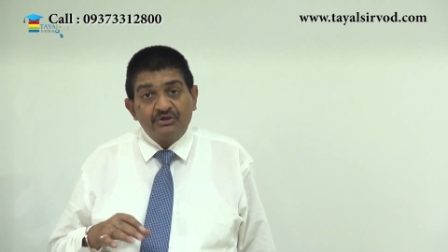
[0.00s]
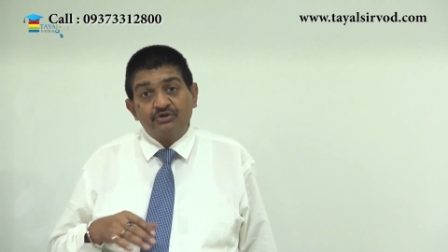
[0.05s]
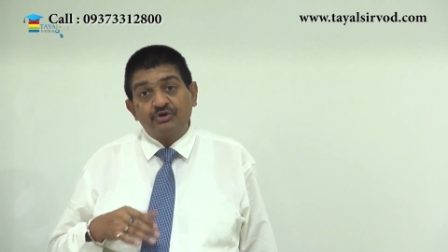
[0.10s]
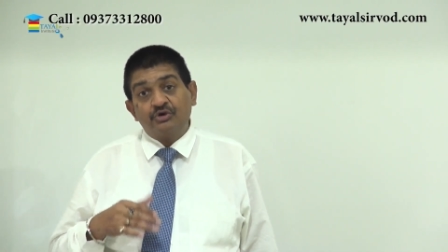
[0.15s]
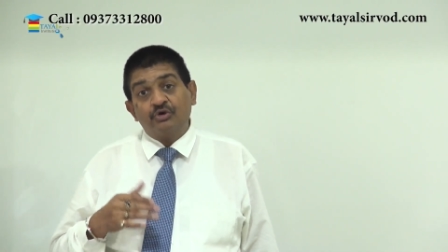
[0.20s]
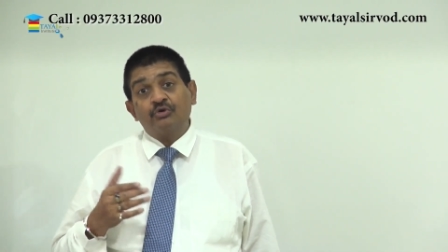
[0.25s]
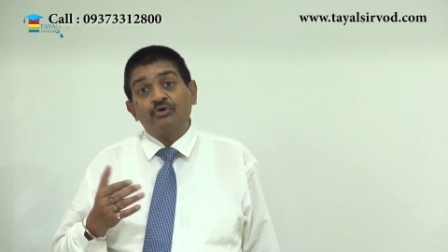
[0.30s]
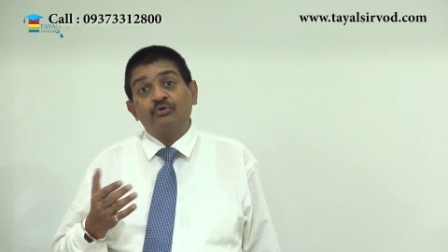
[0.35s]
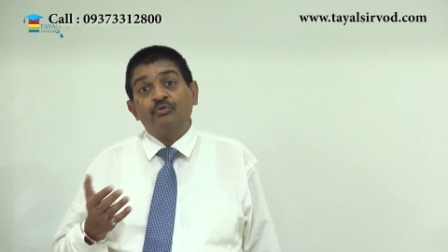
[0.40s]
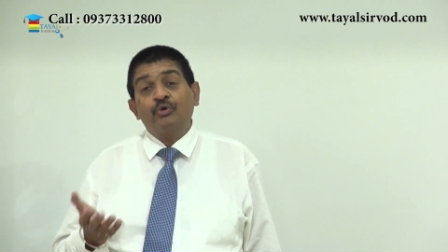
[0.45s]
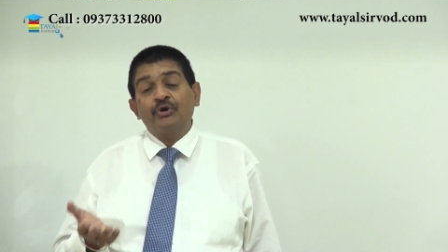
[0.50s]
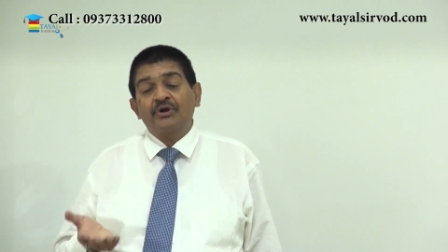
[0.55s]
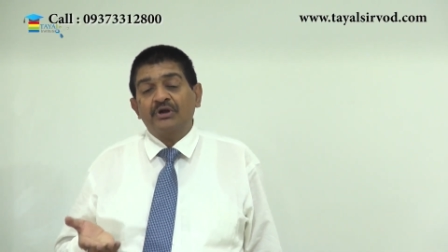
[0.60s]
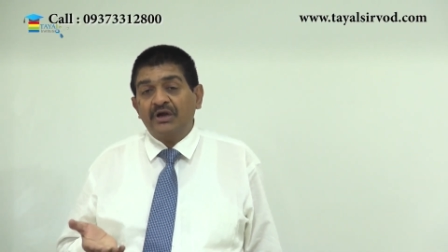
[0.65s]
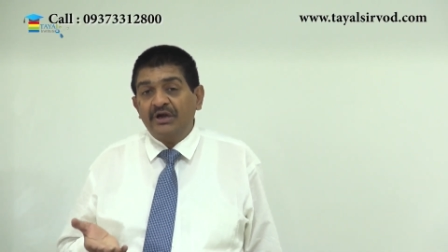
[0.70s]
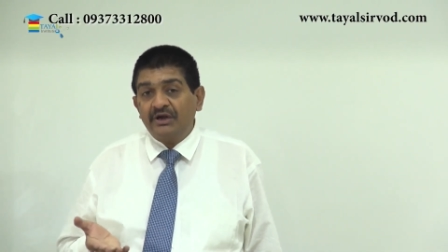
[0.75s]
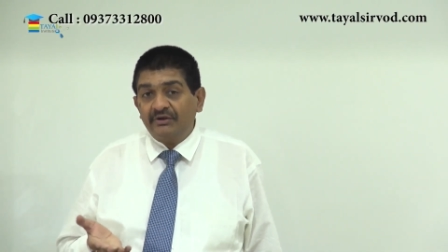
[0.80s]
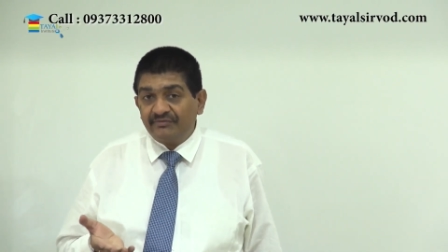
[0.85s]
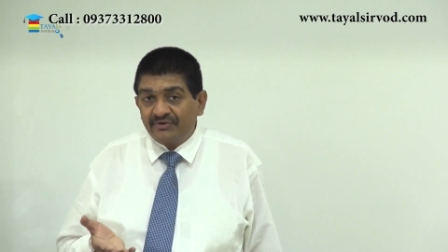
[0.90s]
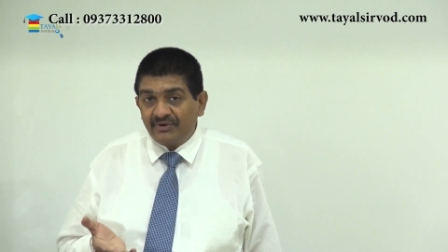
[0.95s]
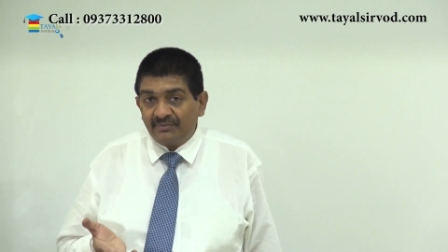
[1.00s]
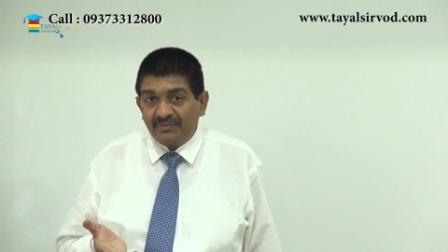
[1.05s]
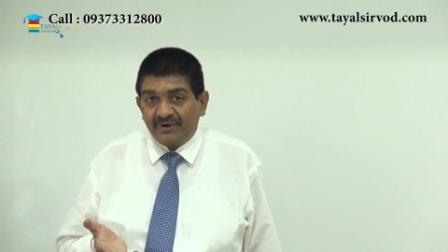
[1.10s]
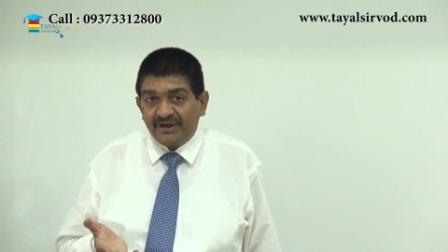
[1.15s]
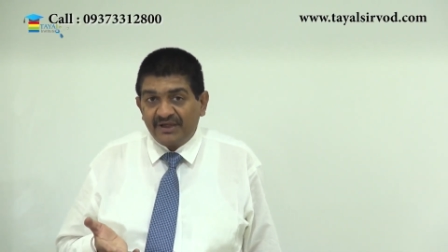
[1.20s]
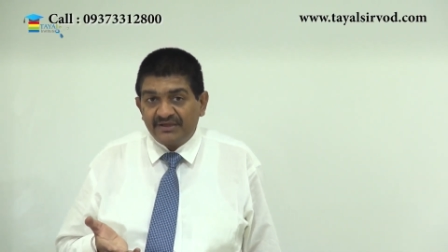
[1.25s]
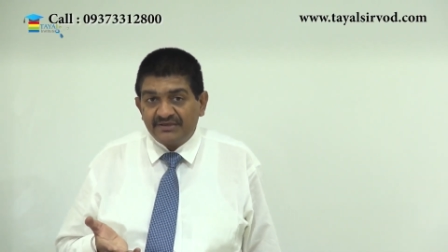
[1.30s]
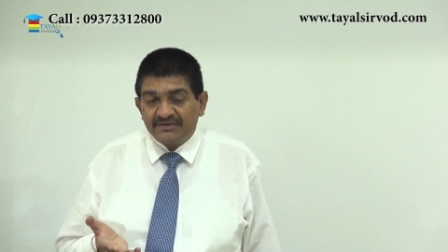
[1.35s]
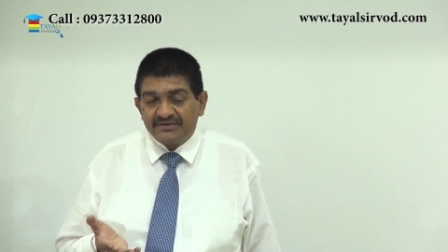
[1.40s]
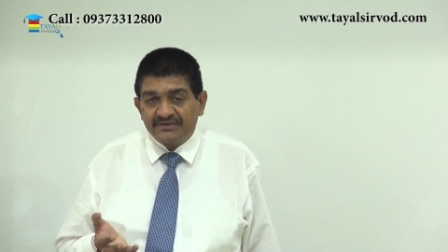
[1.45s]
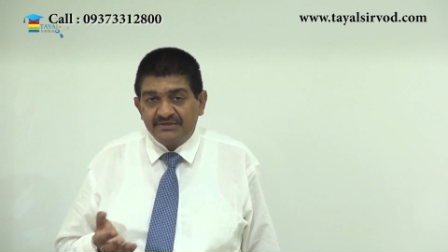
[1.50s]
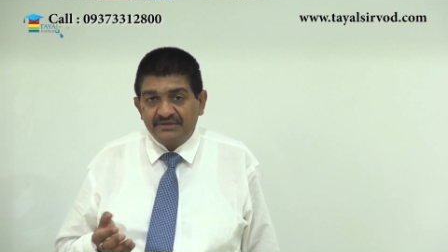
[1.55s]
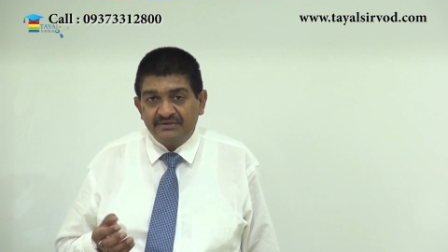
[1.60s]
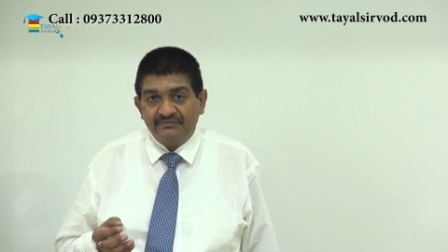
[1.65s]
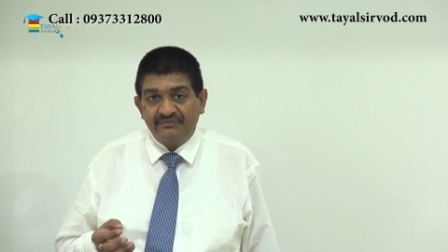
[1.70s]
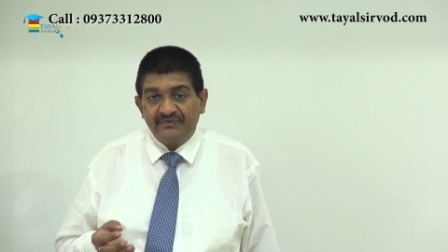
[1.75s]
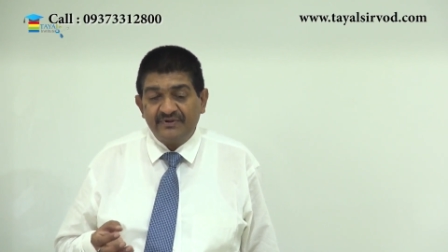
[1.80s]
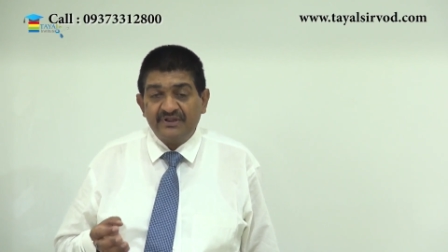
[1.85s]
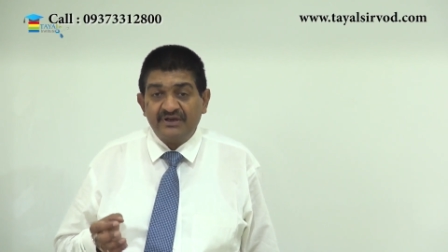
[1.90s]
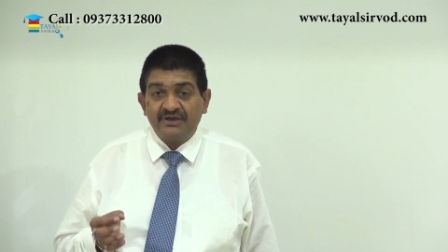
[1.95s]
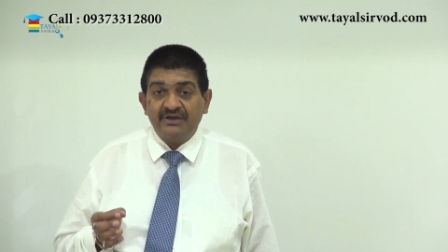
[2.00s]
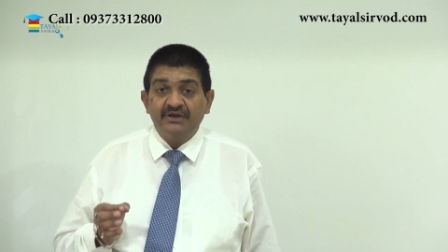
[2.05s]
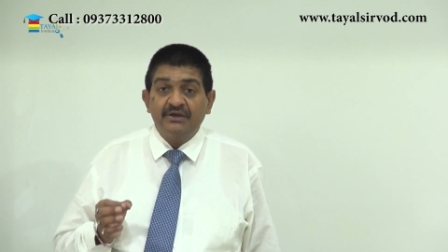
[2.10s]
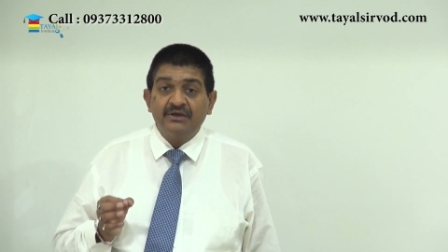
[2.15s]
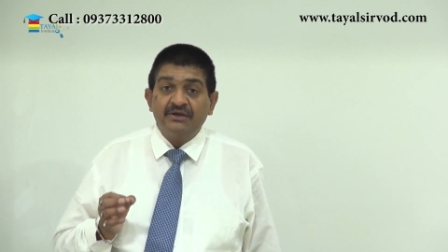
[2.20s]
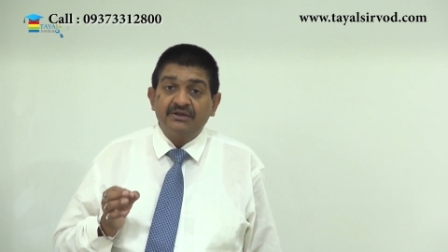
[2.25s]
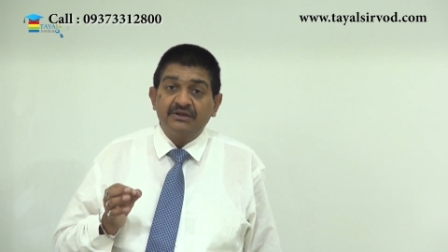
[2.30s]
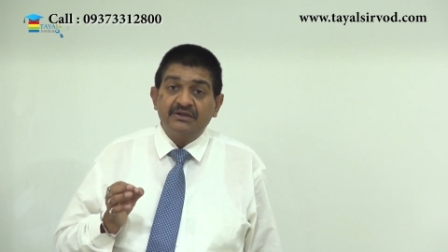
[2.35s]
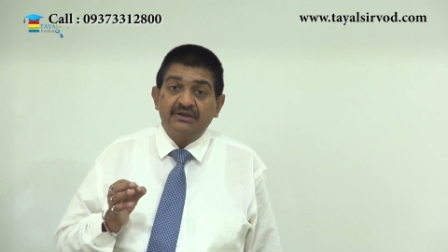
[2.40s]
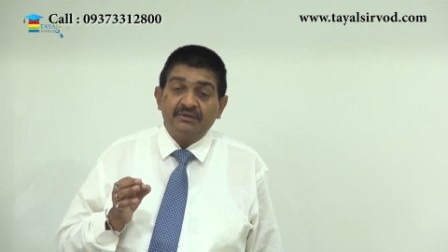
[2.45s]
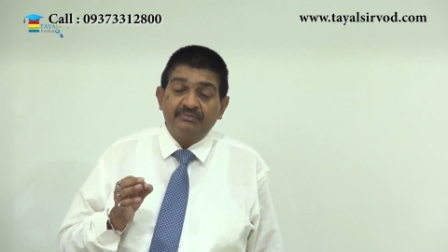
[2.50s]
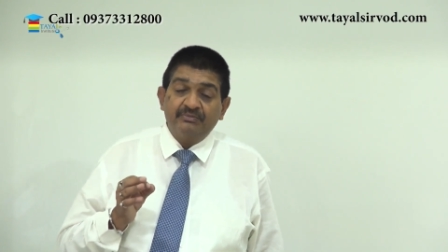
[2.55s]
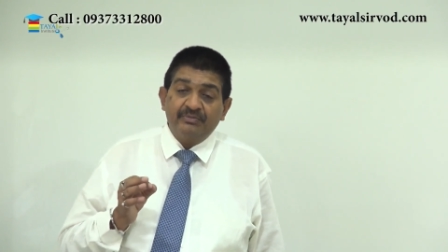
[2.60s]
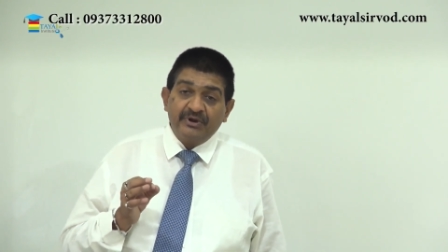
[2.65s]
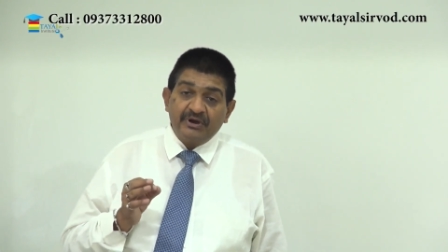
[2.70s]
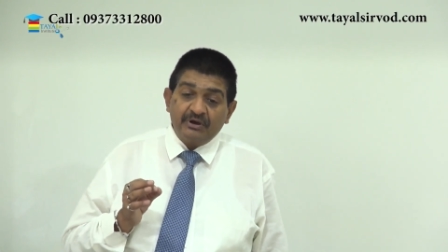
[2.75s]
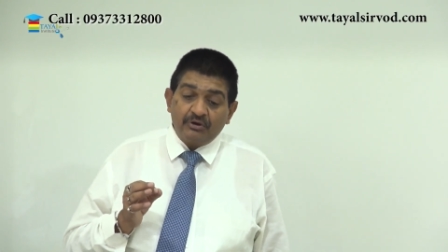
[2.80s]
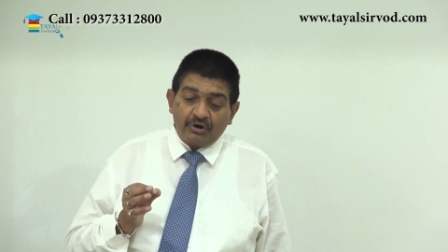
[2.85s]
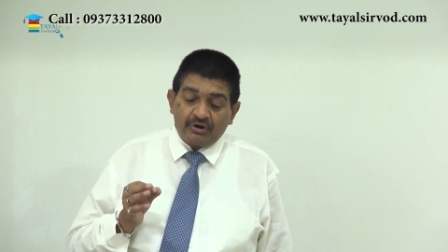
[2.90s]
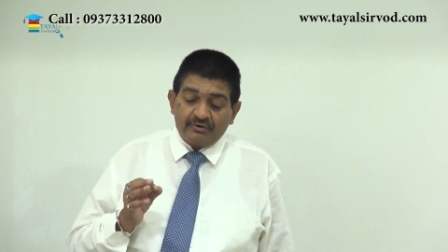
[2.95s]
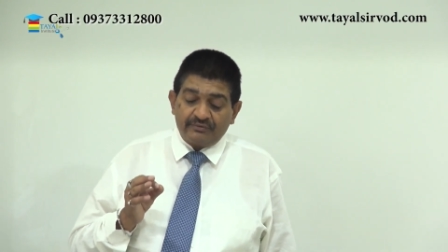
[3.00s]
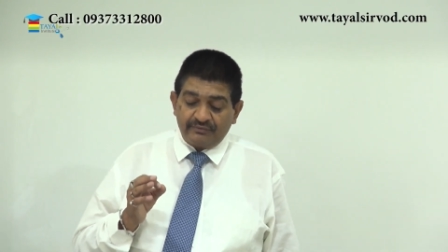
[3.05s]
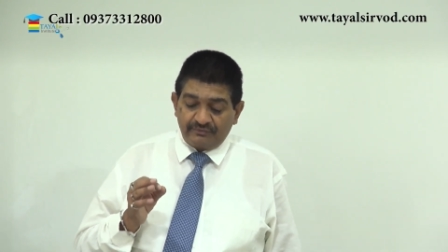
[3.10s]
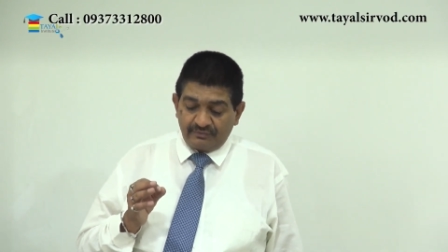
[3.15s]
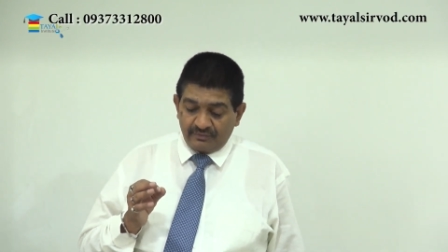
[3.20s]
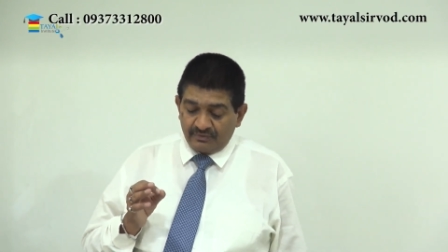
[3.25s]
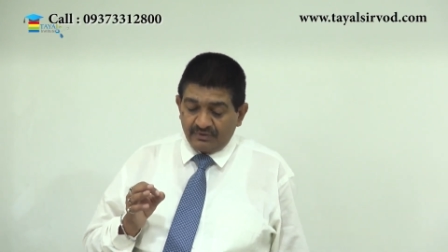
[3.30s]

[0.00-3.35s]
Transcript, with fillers: So not what kind of compliance, whether the bill of